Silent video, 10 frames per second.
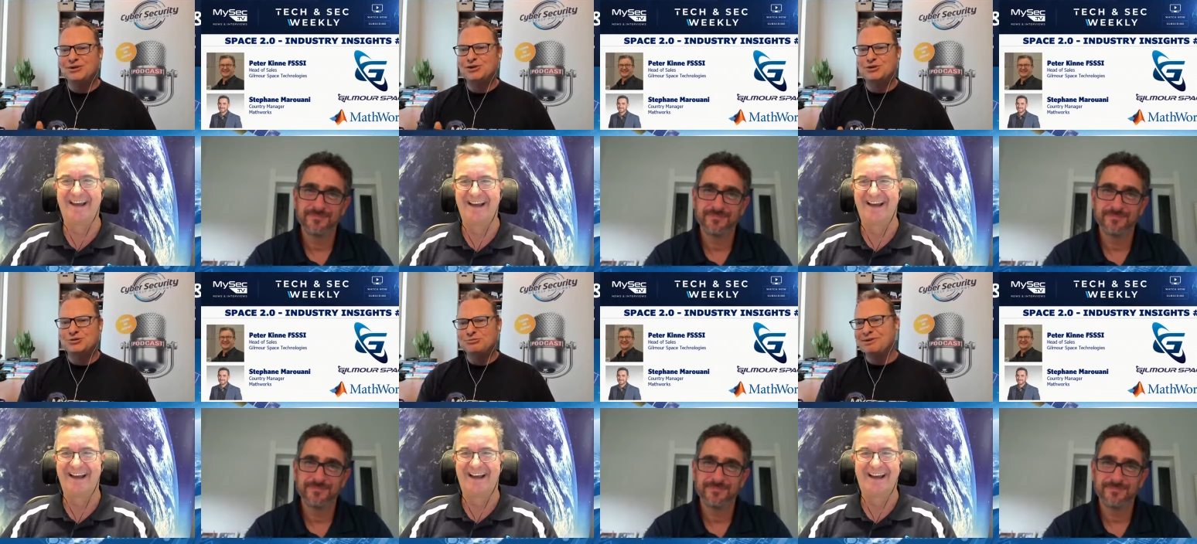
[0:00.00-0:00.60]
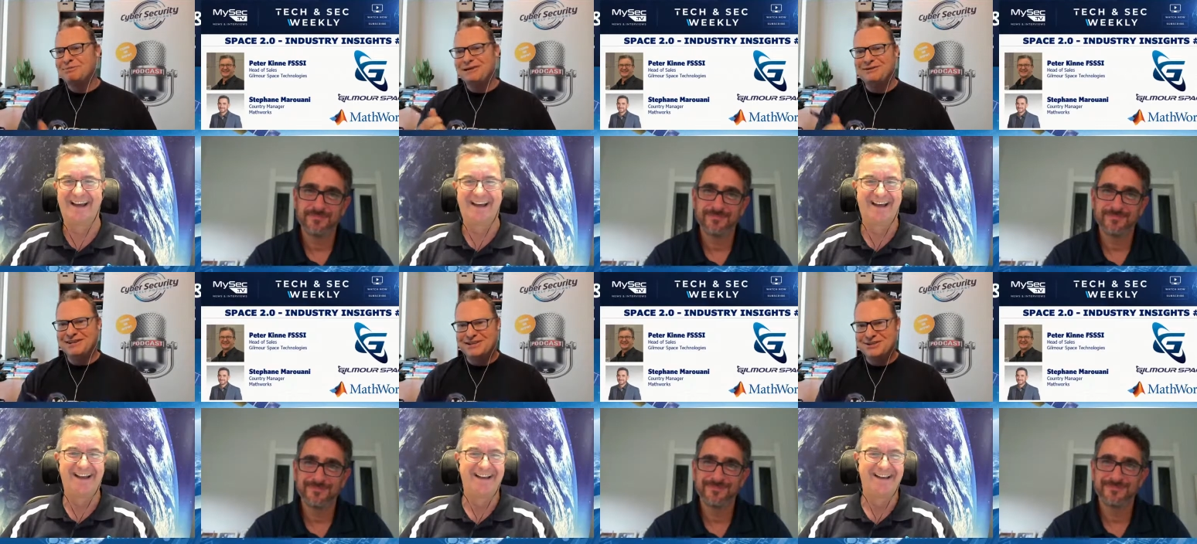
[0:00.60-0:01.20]
Speaker 1: than two, but
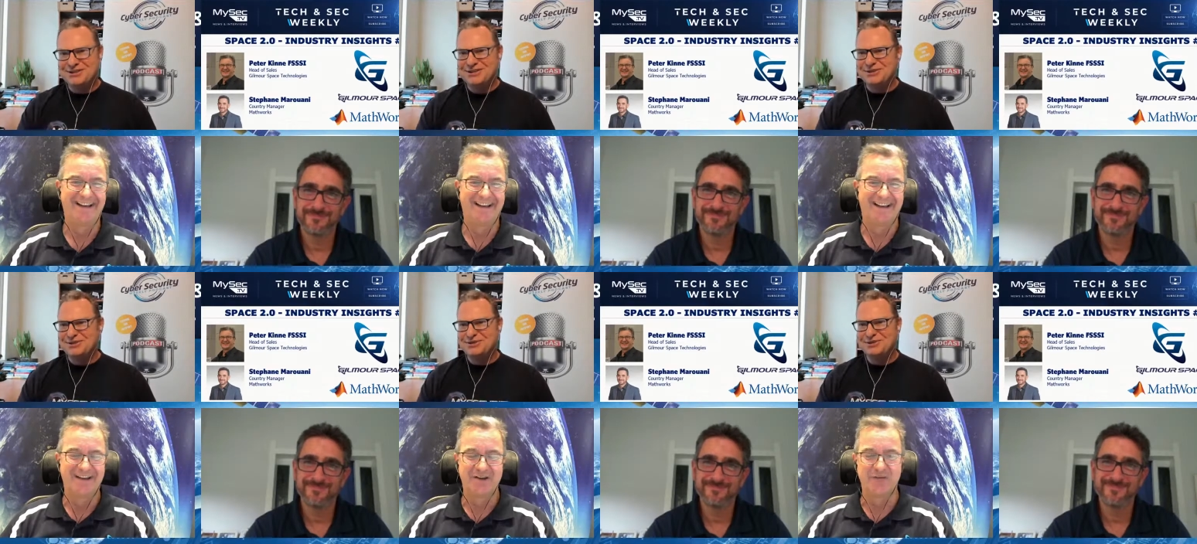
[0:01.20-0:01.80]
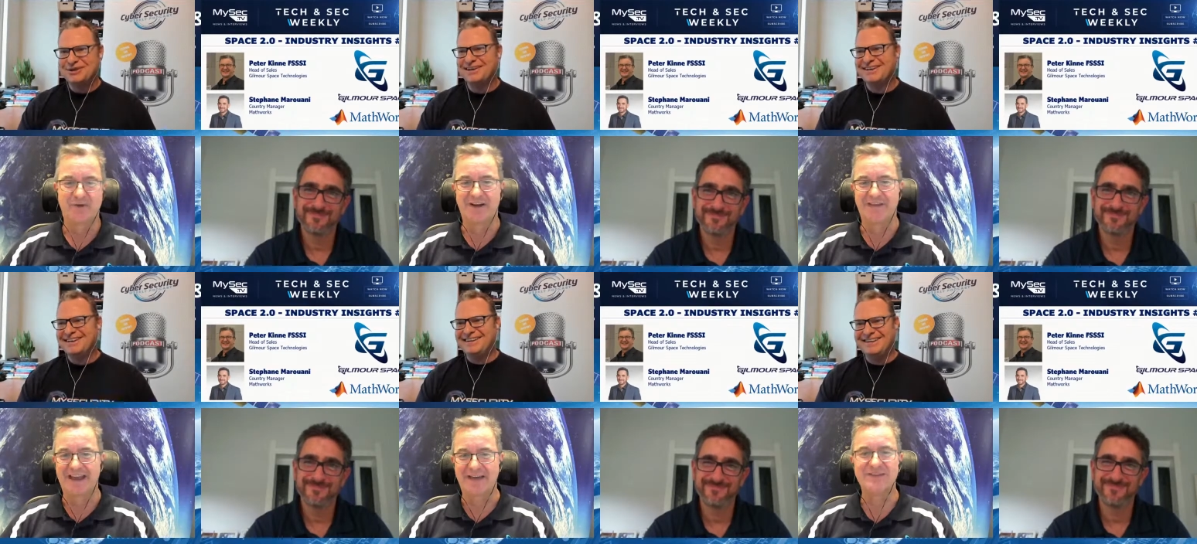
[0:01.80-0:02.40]
apparently it's just two. Well,
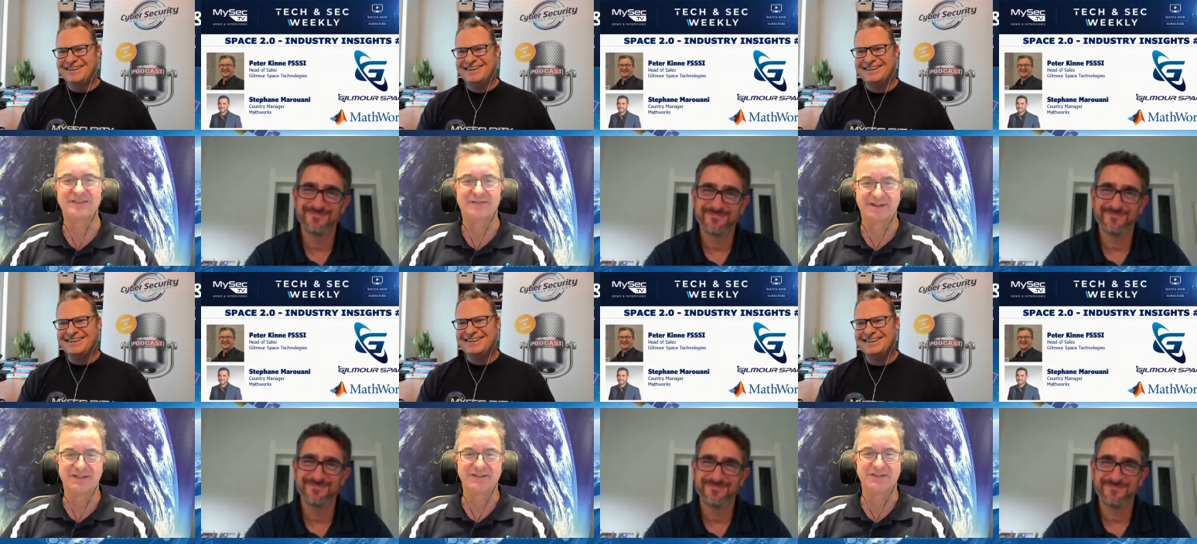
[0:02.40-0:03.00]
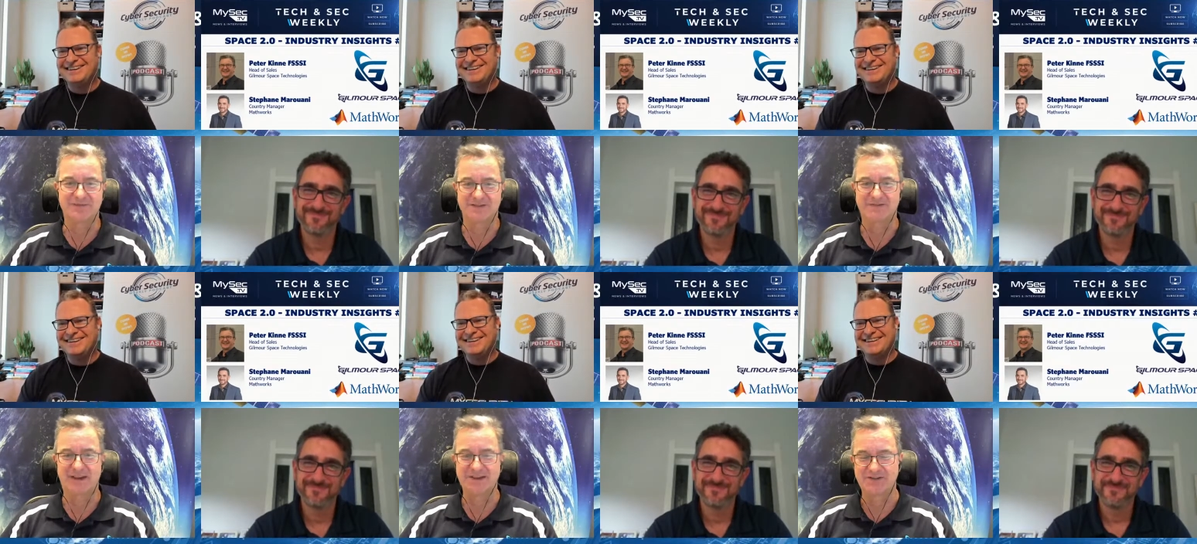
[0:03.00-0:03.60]
Speaker 2: they have a definition for
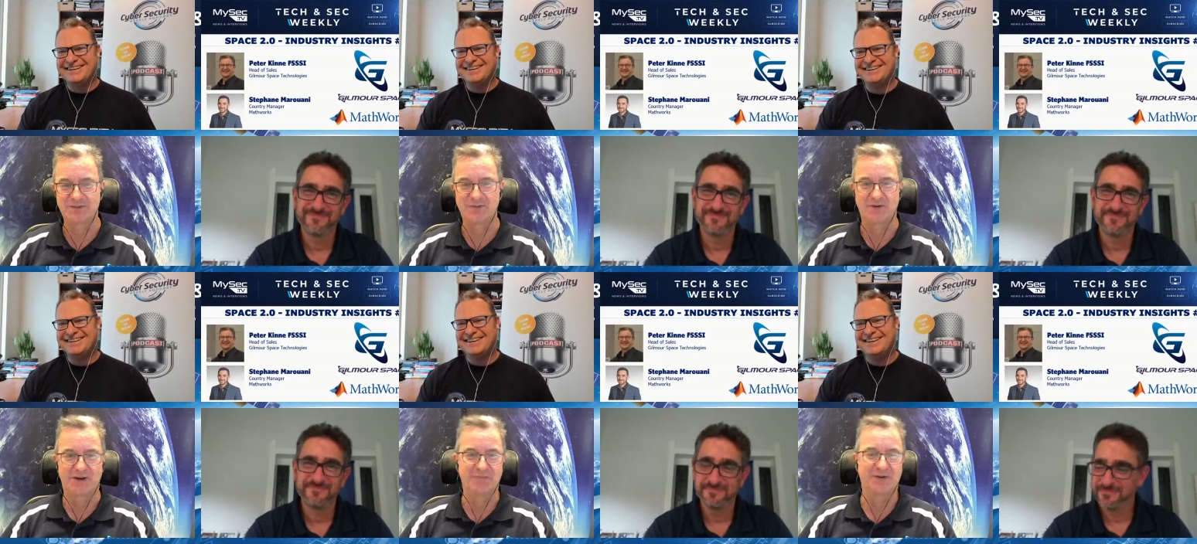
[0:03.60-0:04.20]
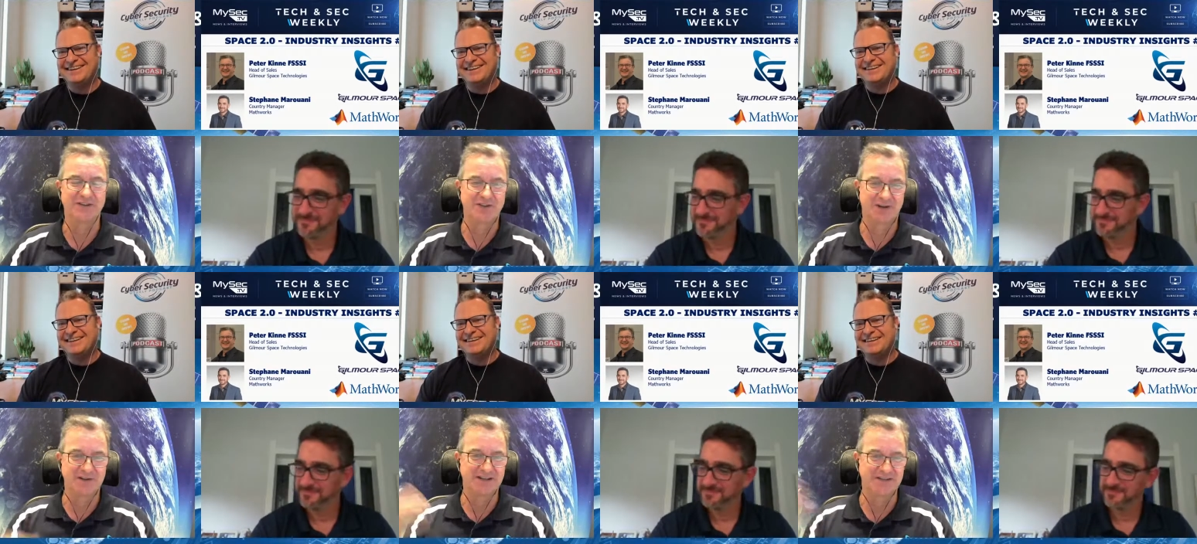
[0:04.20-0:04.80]
space 2.0. And by the
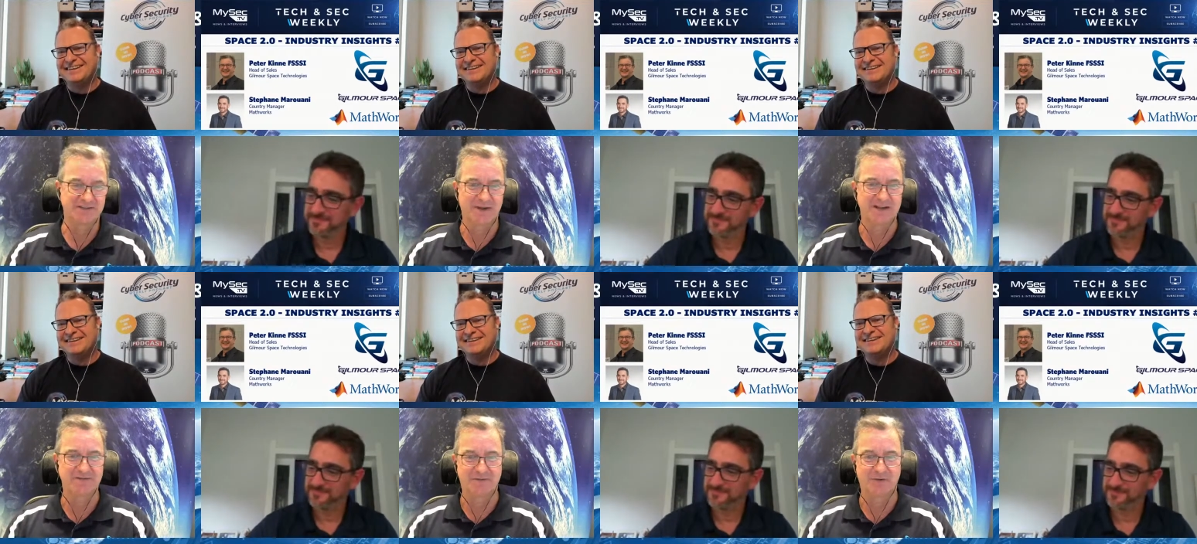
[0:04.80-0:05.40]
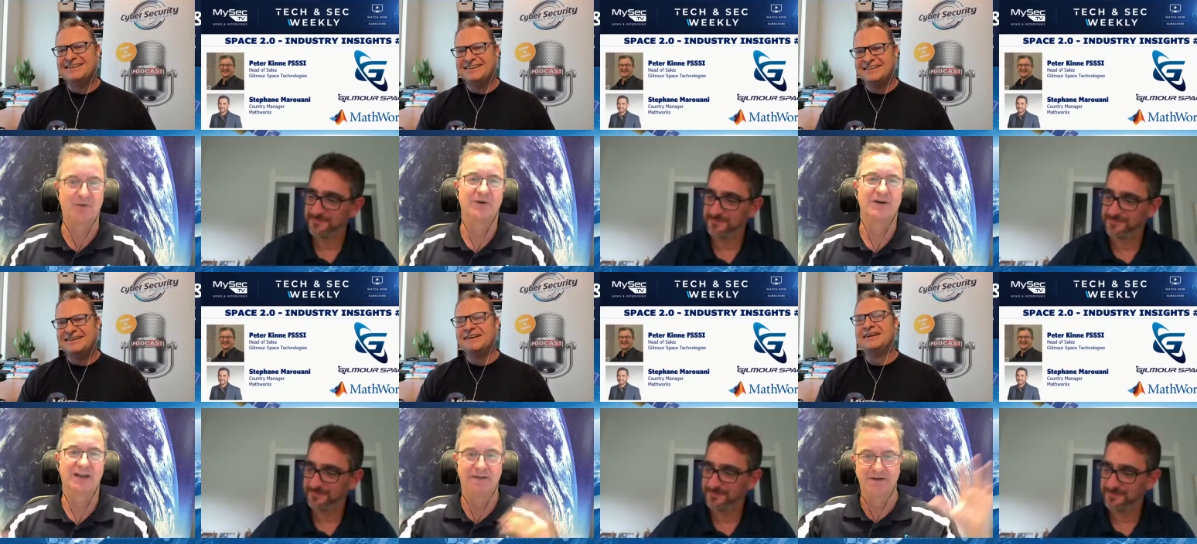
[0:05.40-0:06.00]
time you get to space
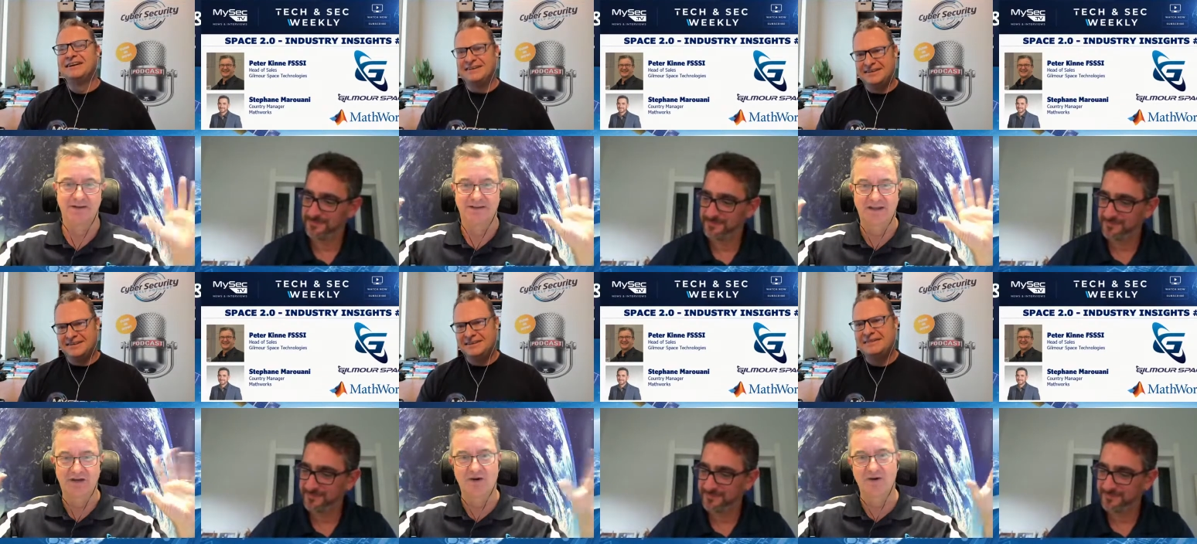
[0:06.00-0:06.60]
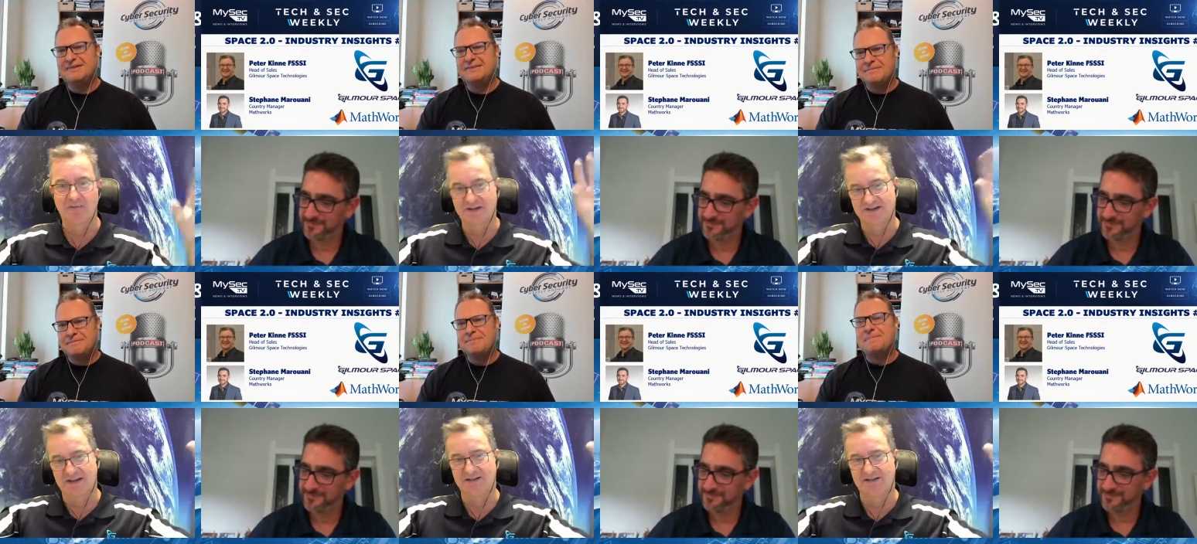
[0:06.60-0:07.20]
four, every the economy is
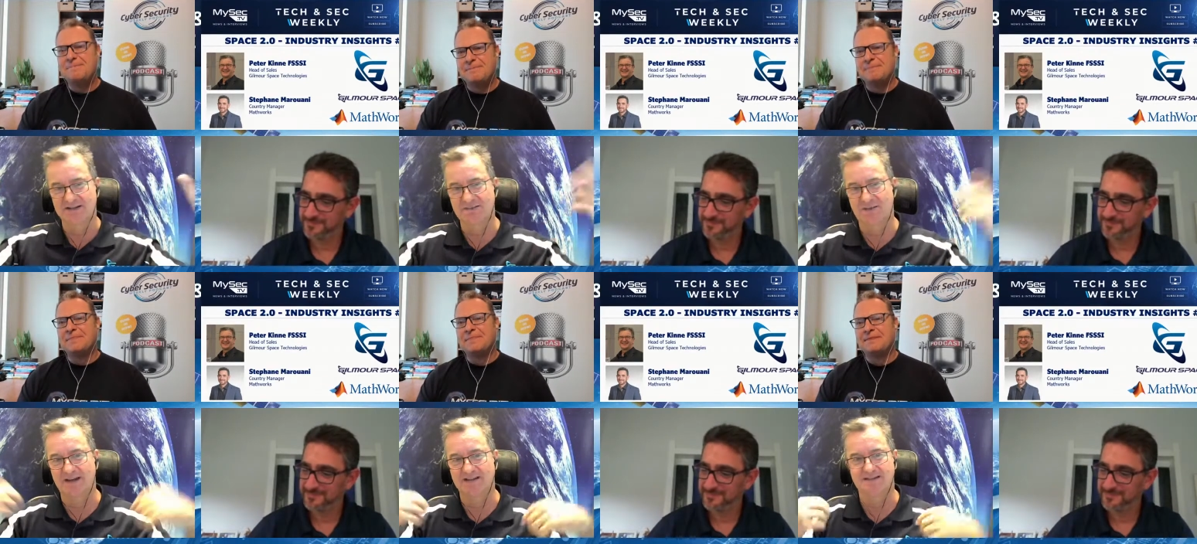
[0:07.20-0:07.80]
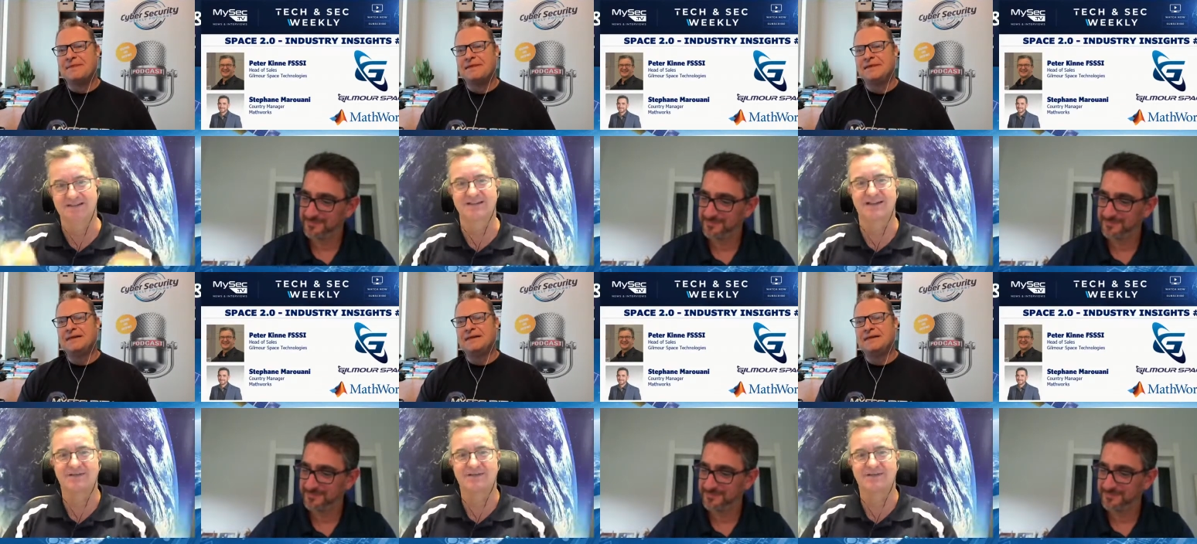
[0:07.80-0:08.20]
actually in space and doesn't